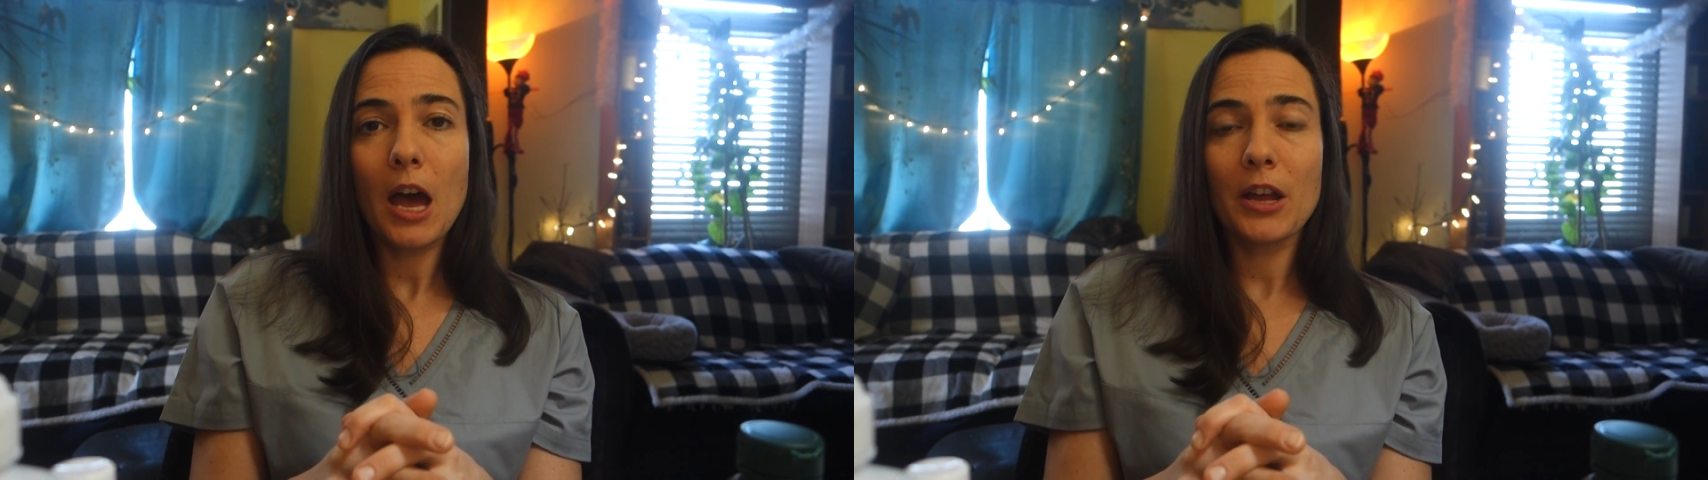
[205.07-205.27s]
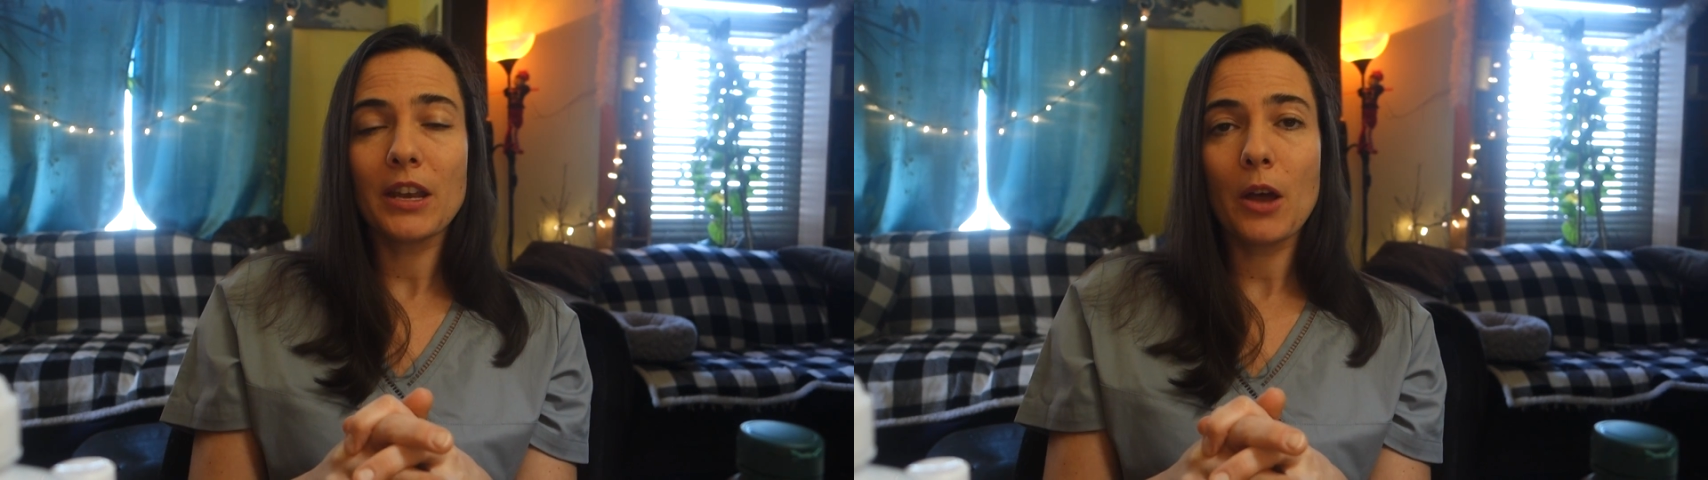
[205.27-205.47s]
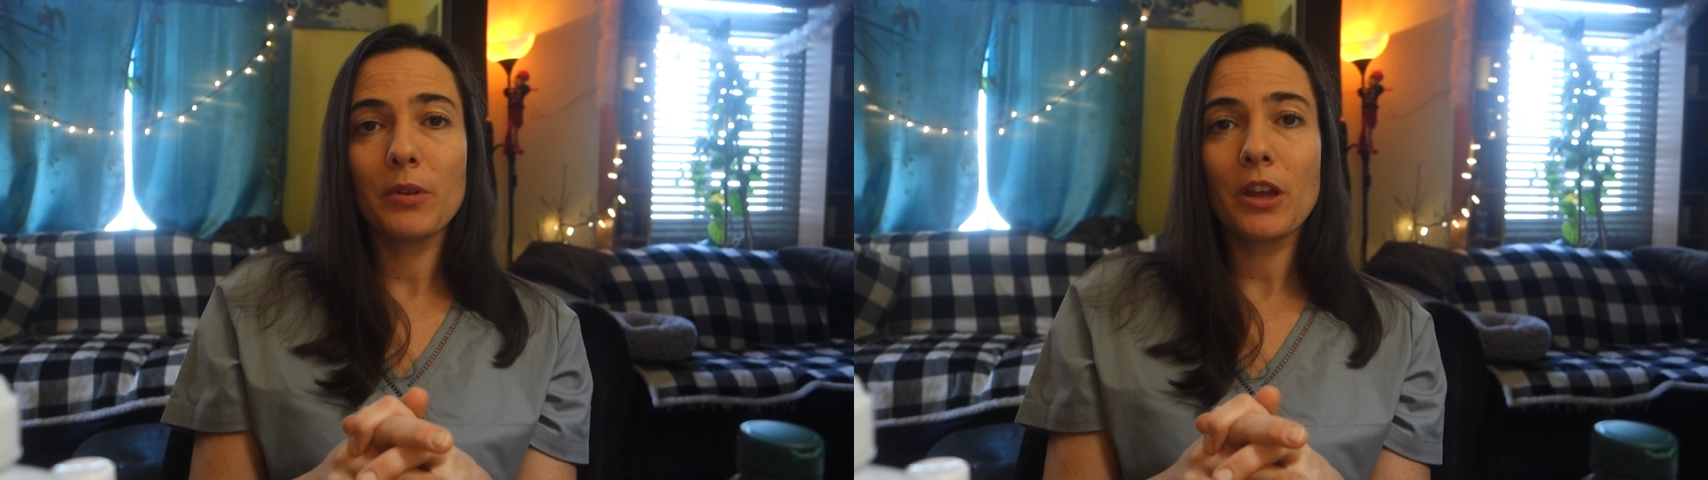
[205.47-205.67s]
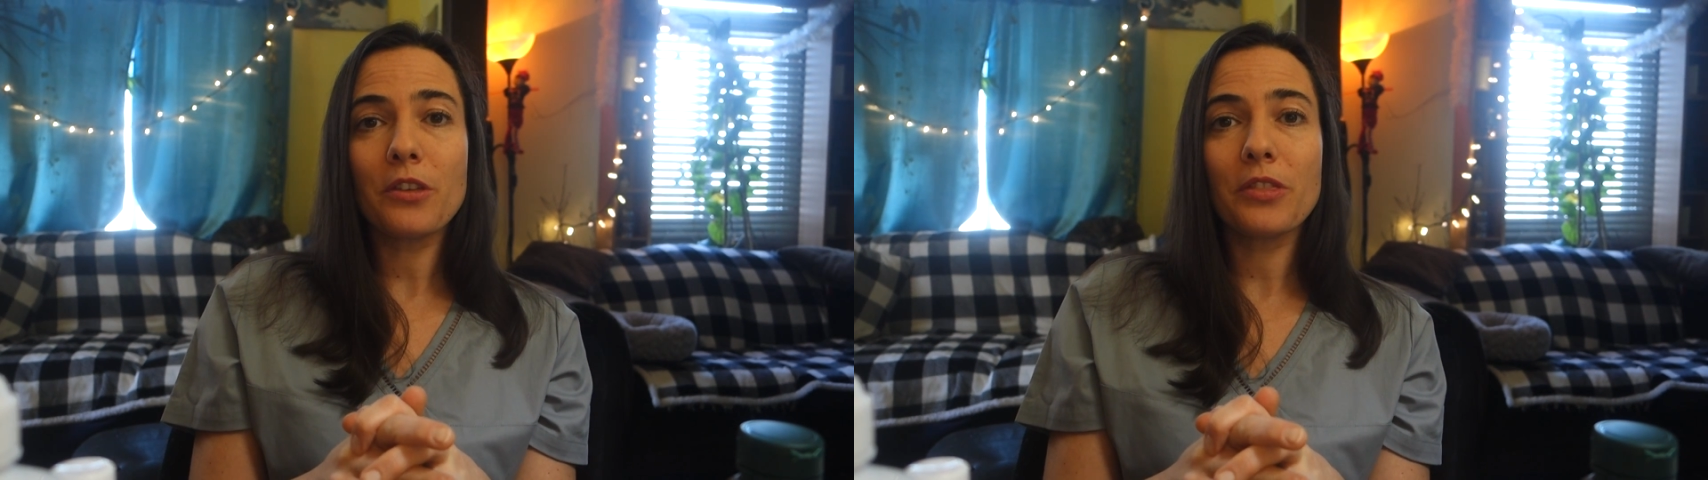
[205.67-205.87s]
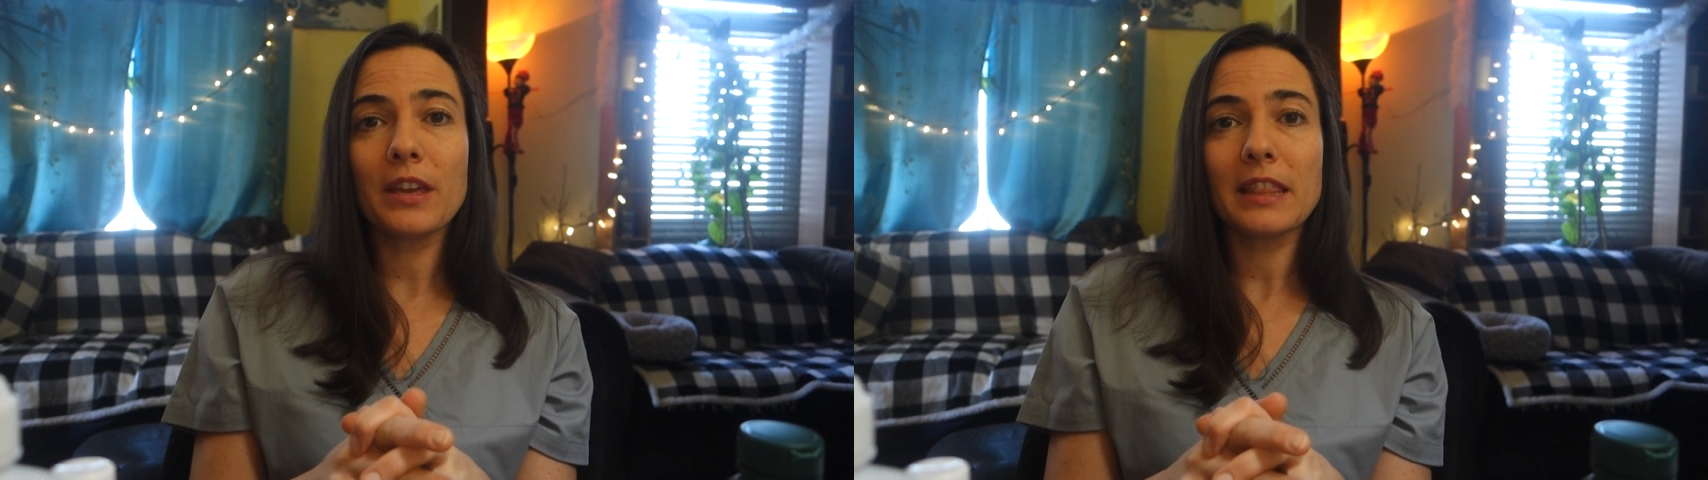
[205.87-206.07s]
Now,
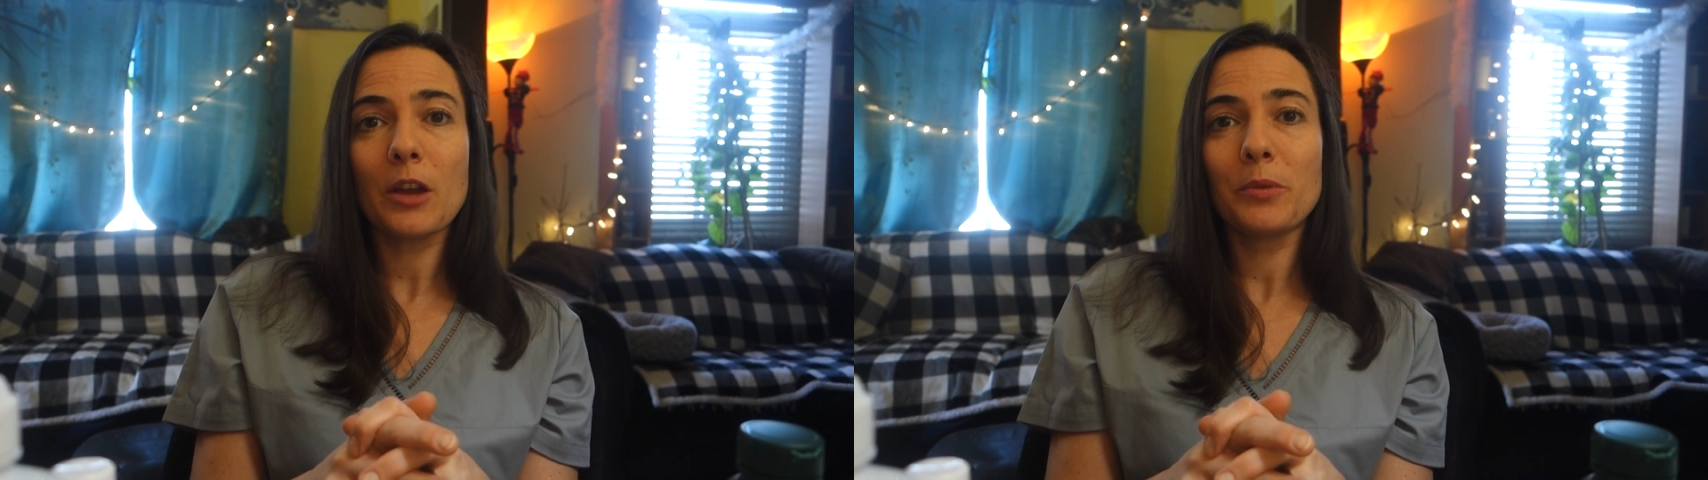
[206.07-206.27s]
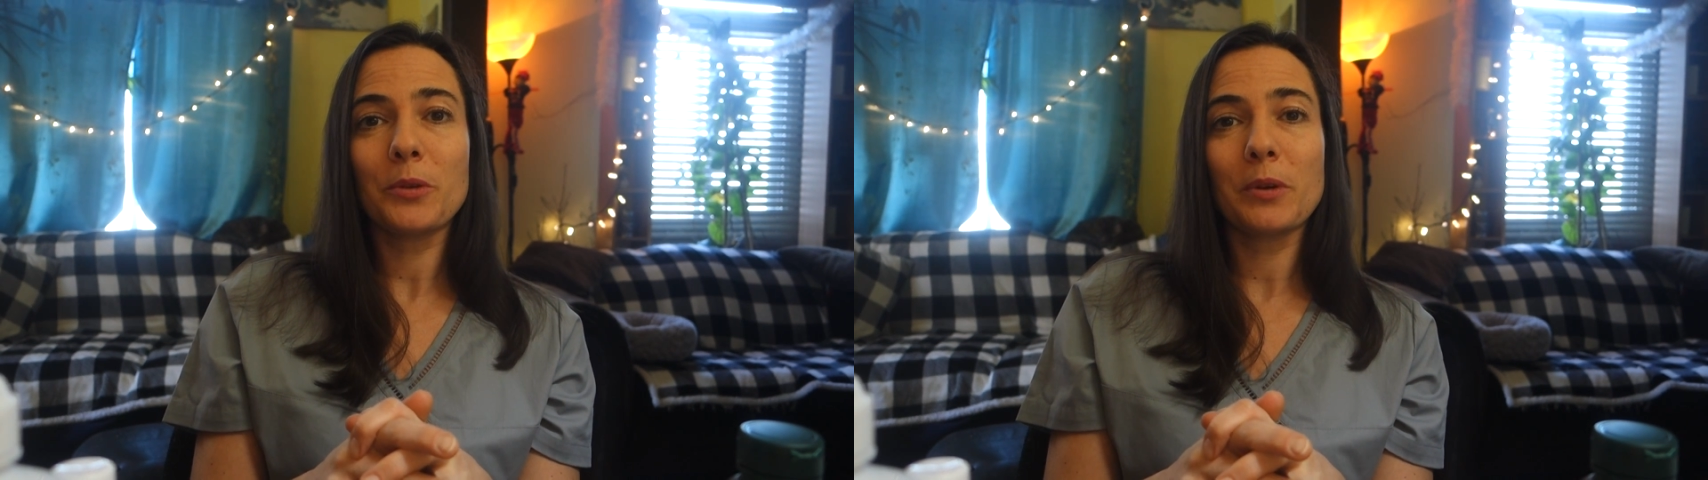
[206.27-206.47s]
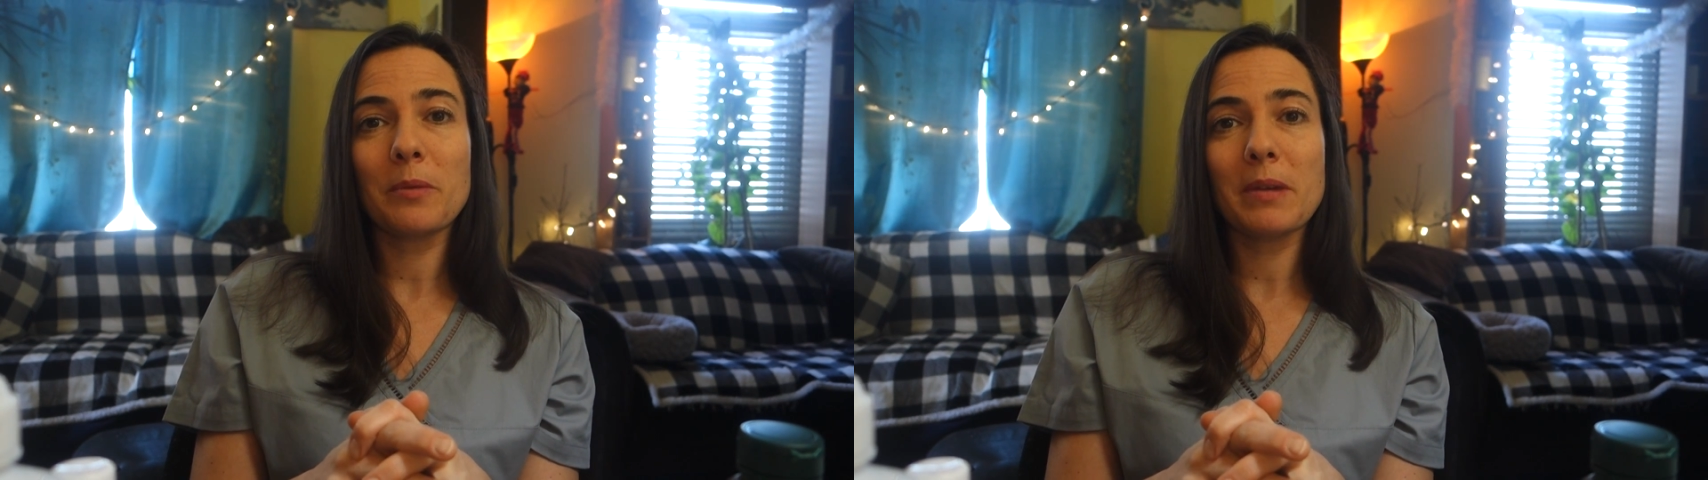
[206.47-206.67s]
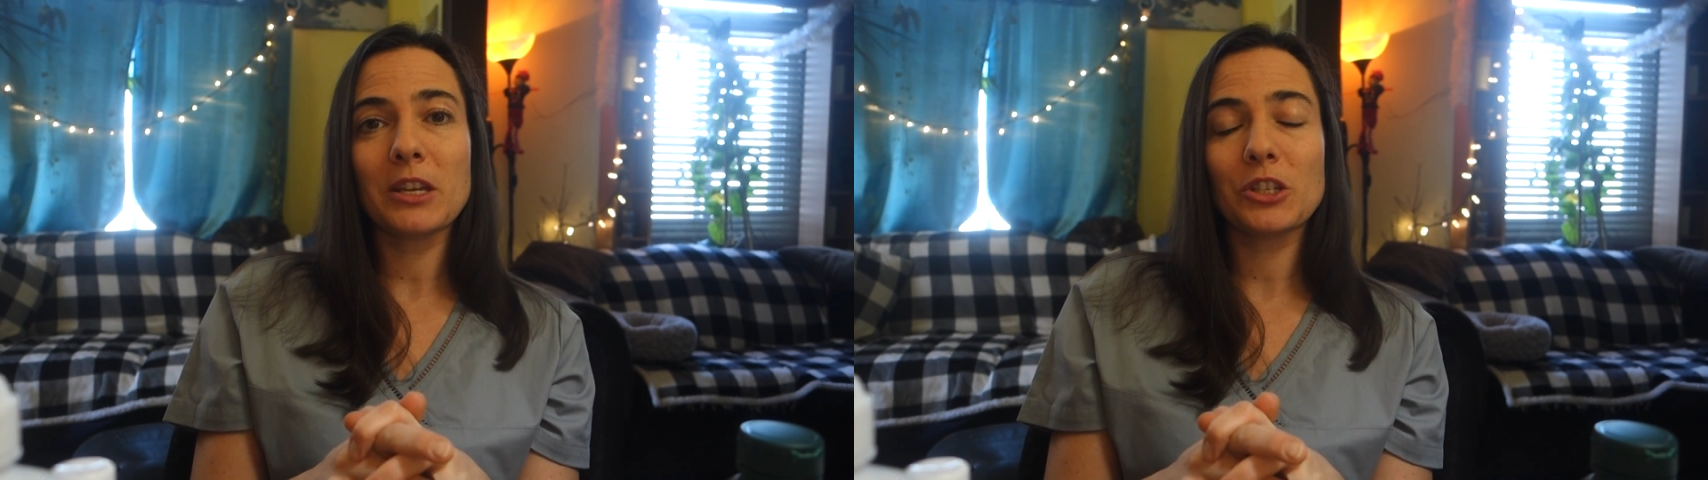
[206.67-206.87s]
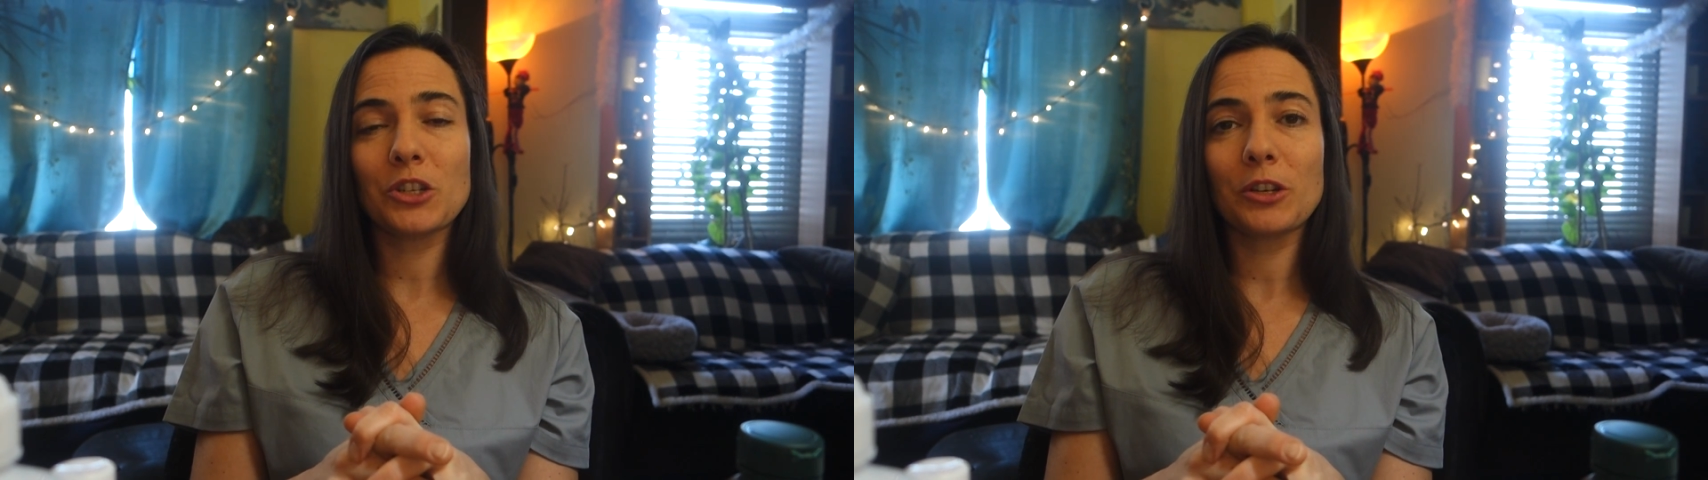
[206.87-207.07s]
another thing that we want to
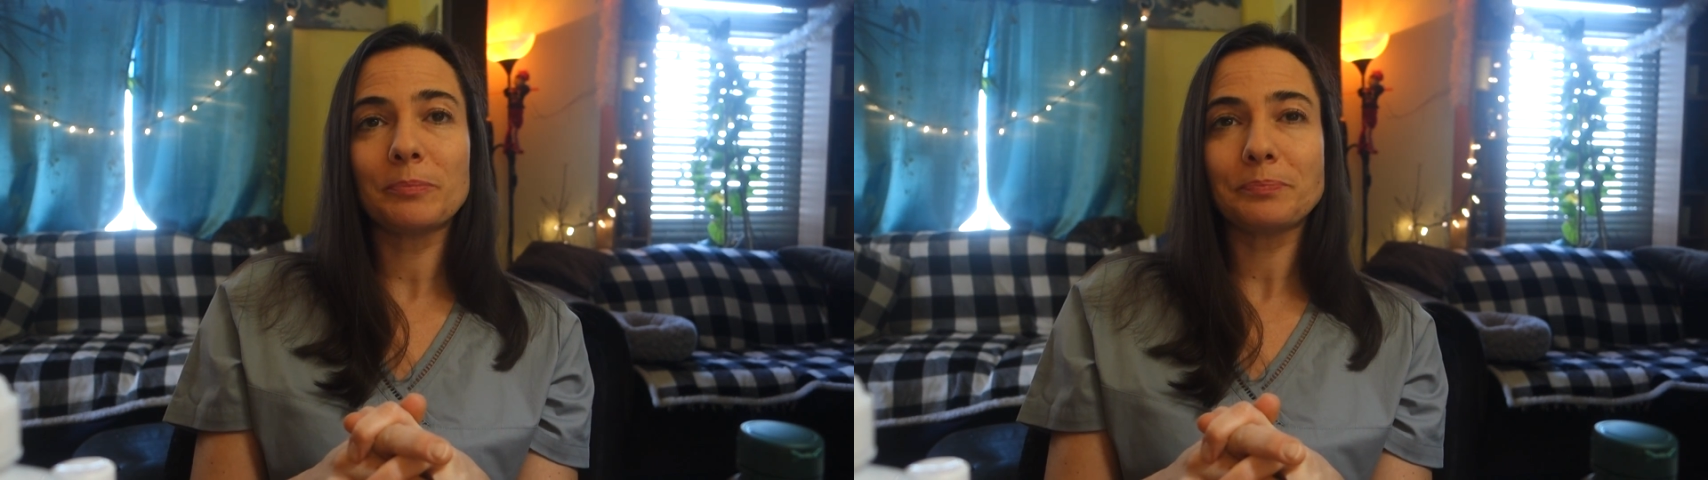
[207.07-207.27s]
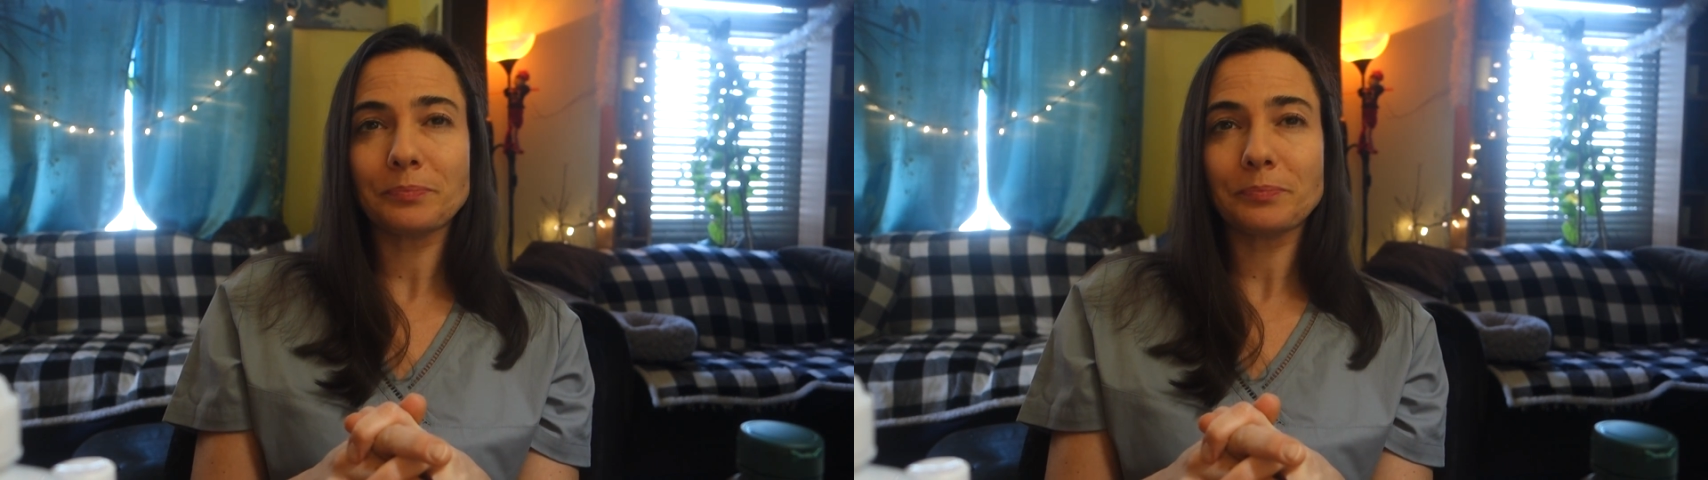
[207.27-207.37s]
make sure